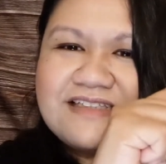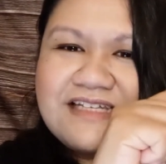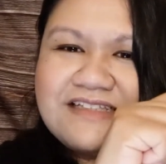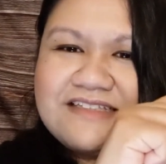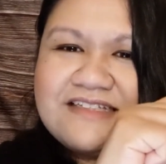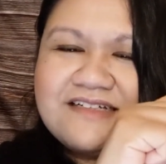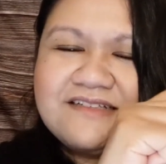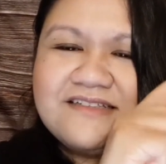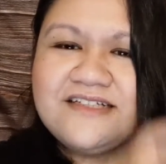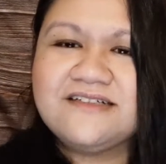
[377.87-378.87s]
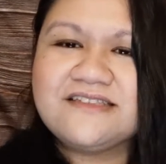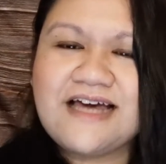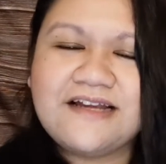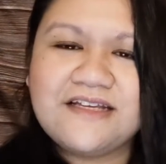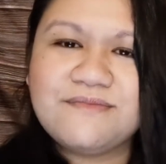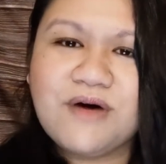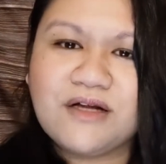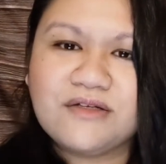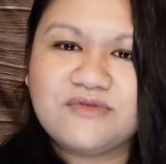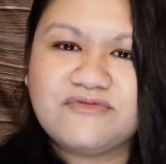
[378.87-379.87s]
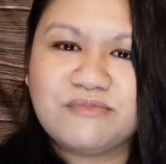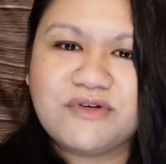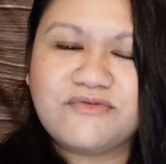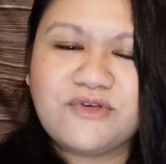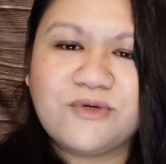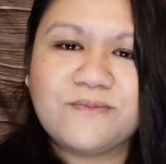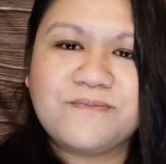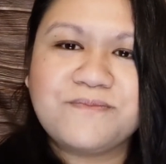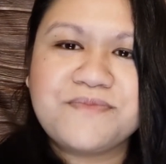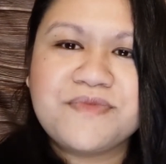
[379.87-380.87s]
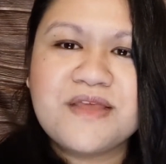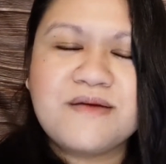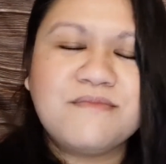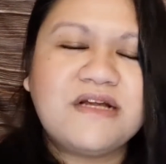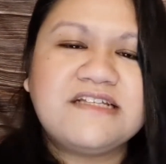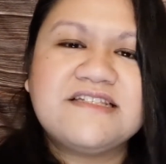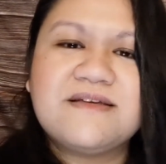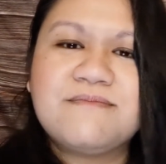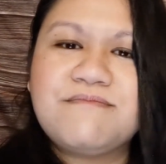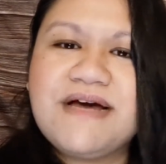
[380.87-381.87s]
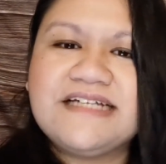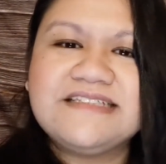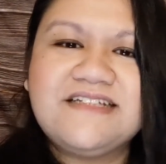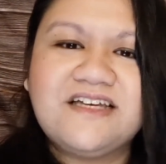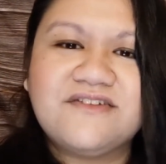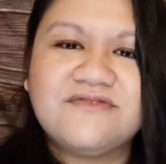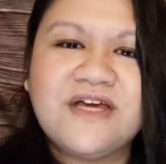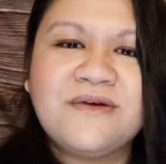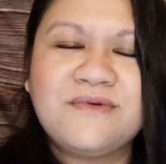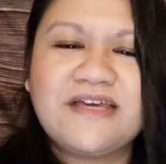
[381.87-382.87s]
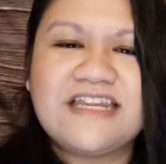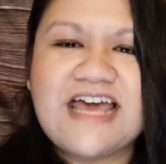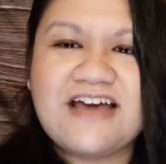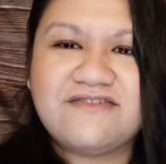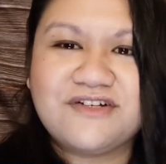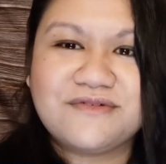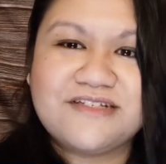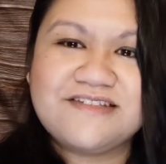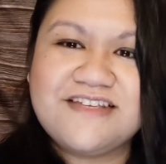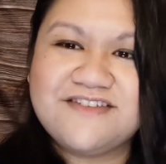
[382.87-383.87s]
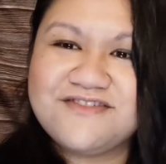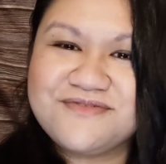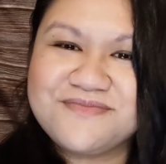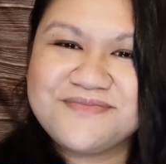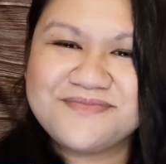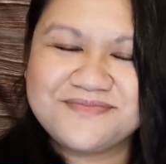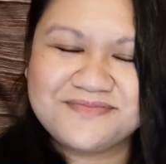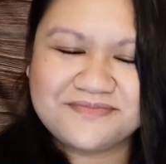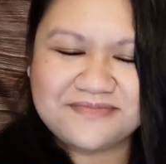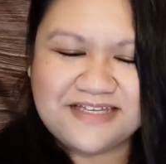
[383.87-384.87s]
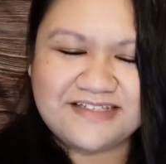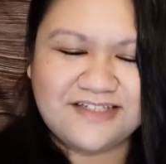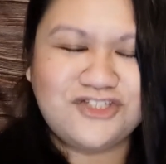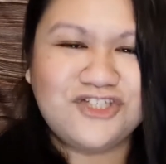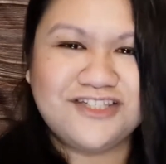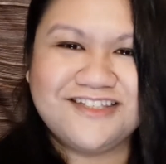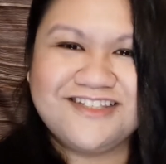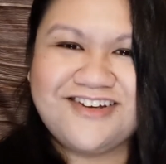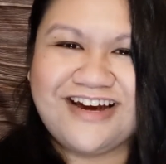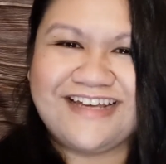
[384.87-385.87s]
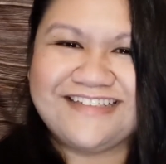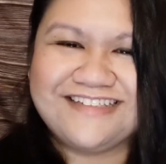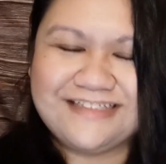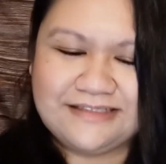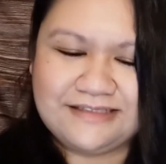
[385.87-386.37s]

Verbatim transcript: like this little tiny bottle of perfume, but it's the best gift we can ever receive. Isn't Jesus great?